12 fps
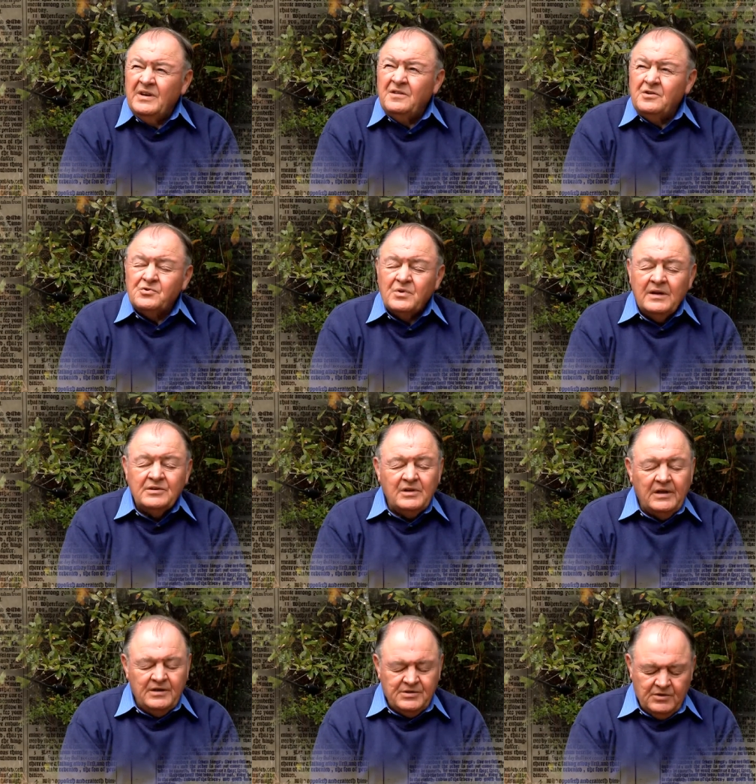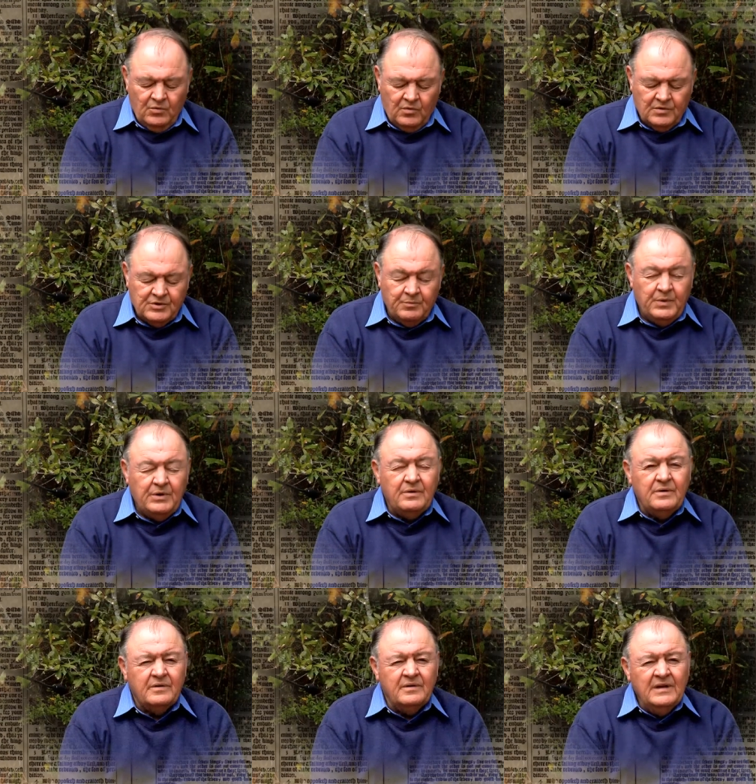did the translation were
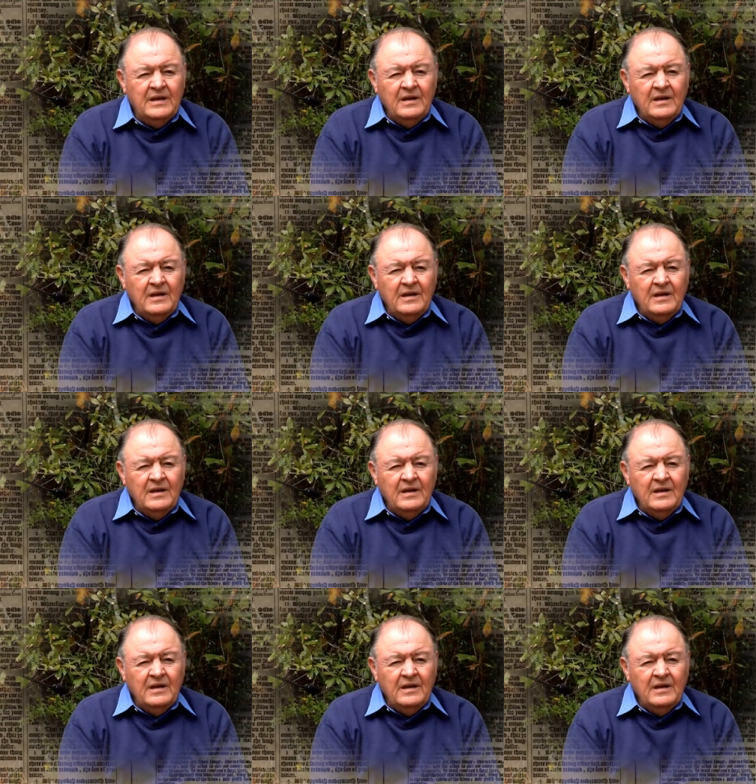superior